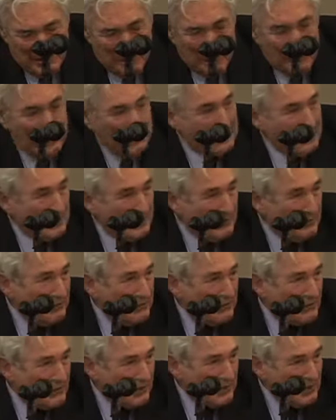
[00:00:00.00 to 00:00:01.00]
by
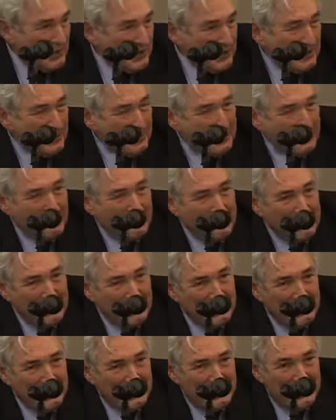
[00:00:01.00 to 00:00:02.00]
2050,
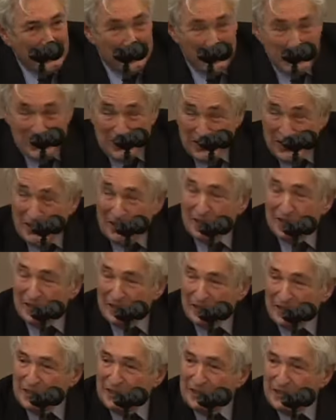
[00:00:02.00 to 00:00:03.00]
it is
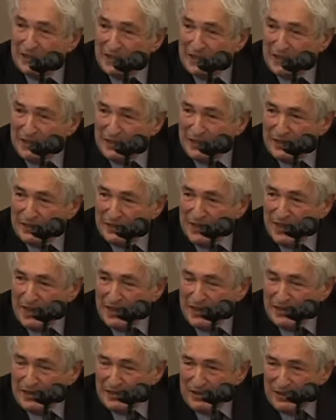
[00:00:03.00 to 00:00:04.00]
likely
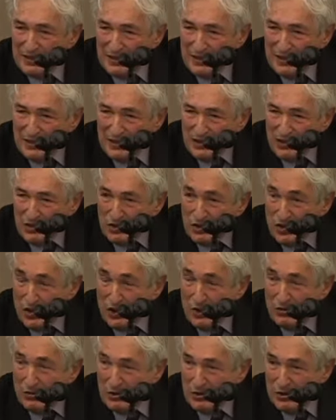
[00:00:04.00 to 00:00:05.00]
that
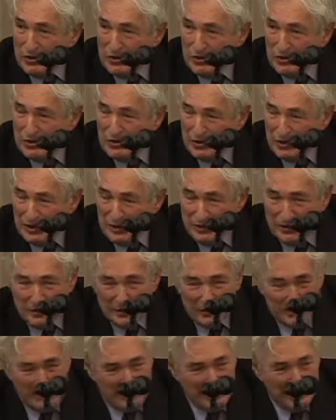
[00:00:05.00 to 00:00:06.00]
China and India
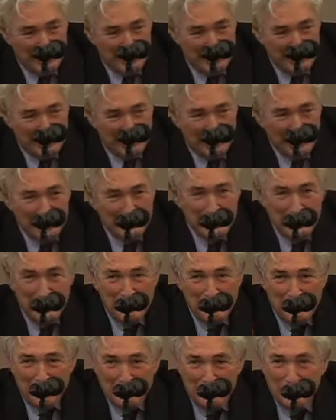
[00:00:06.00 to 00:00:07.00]
together, and I see
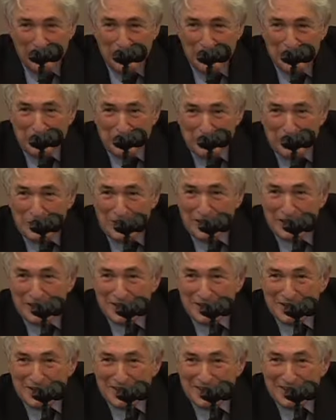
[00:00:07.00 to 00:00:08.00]
my friends from
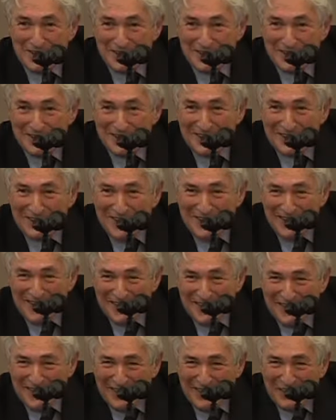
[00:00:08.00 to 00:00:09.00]
CIC here,
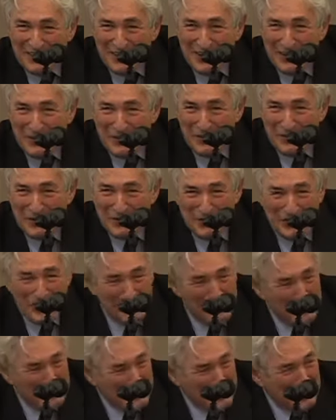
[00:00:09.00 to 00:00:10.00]
China and India
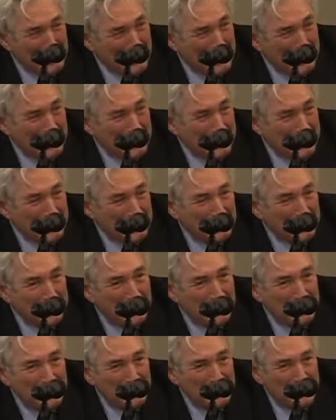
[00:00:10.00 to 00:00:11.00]
together will
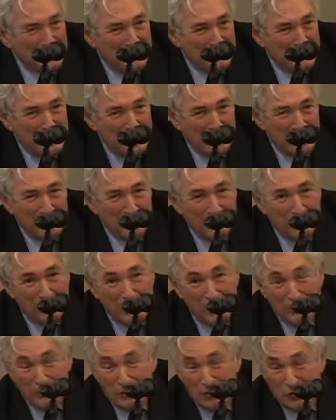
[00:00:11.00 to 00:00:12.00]
have
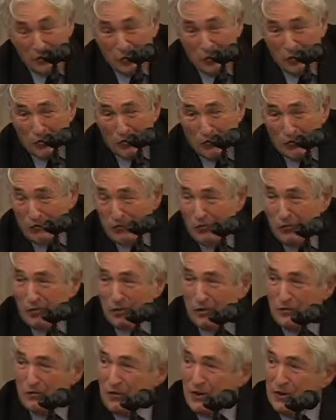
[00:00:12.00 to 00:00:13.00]
of the order of
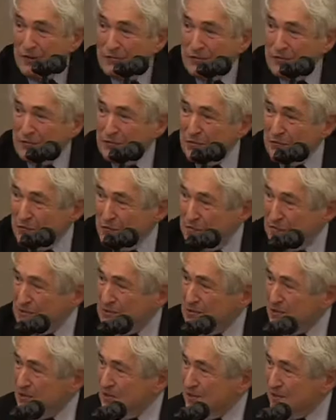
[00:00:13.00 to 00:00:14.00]
45 to
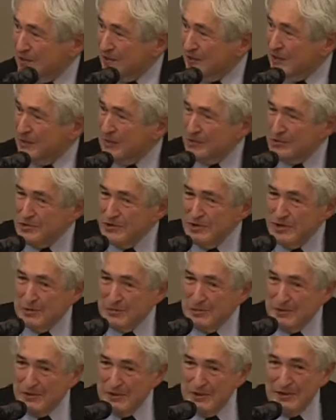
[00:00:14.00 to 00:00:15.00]
50% of the global
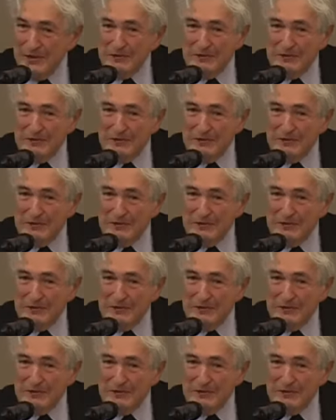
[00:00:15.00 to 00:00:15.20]
GDP,